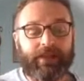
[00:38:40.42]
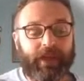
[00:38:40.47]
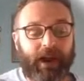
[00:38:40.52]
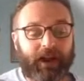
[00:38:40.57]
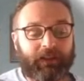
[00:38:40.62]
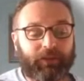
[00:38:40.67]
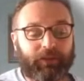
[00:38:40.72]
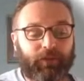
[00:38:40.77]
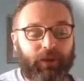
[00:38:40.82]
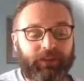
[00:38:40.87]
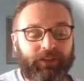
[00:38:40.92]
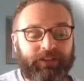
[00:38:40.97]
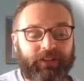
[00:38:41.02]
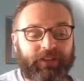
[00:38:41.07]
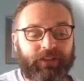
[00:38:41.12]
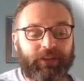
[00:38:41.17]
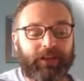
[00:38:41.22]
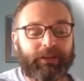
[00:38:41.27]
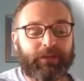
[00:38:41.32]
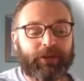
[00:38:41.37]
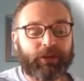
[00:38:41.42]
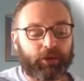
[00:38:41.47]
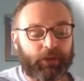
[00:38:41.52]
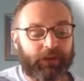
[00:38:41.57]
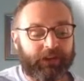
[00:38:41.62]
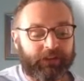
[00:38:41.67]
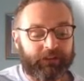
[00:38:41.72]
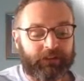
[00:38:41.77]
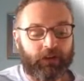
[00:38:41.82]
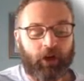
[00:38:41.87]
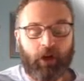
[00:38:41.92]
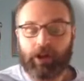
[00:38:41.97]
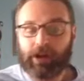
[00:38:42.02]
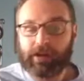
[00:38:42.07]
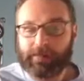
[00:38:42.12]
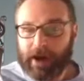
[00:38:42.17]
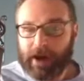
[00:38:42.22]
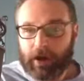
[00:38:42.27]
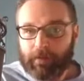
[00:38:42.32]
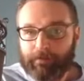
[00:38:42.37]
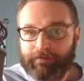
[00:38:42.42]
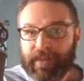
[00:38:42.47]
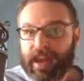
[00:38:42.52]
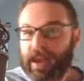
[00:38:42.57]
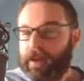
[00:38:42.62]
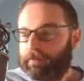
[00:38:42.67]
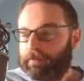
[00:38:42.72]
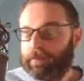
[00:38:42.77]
That's what telemetry is all about.